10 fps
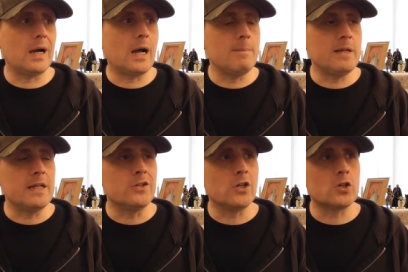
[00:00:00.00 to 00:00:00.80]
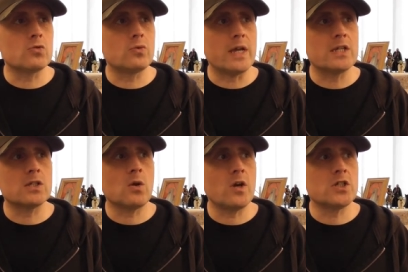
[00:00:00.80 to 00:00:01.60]
I mean, it does raise
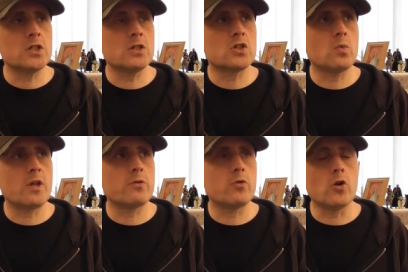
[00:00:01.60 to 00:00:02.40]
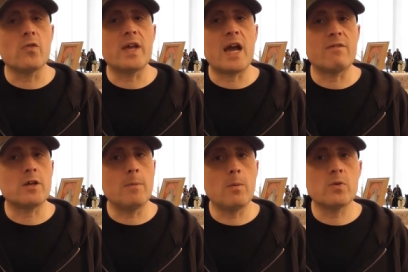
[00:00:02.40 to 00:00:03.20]
the question as to whether or not they have
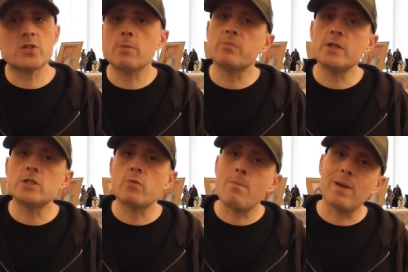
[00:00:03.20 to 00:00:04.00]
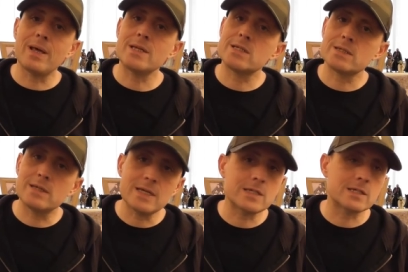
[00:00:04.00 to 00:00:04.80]
come up with something to replace
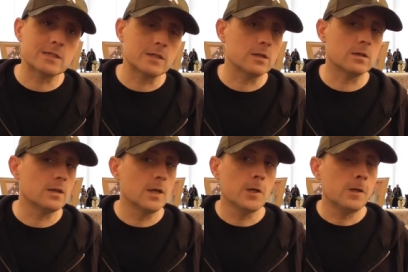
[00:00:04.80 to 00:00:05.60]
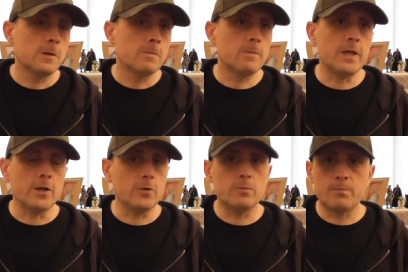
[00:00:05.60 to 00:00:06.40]
this. To, you
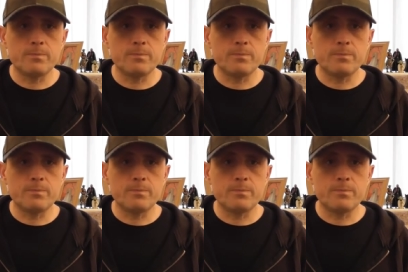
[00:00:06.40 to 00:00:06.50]
know,